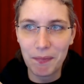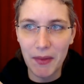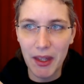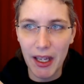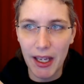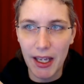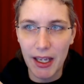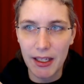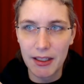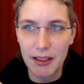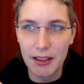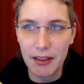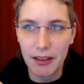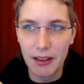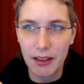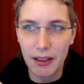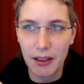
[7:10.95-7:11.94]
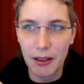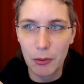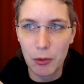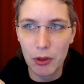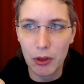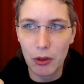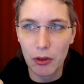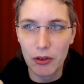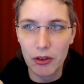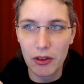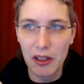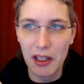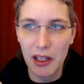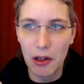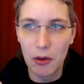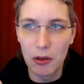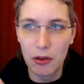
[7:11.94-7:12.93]
and uh, would also
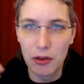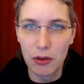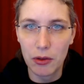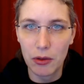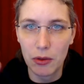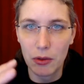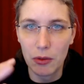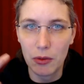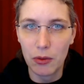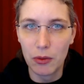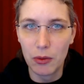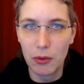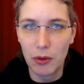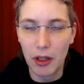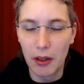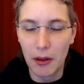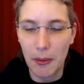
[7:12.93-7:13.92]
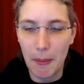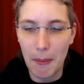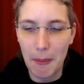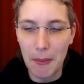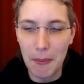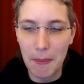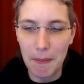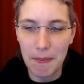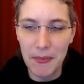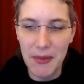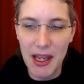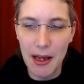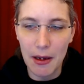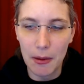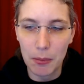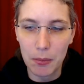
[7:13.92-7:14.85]
allow to um, yeah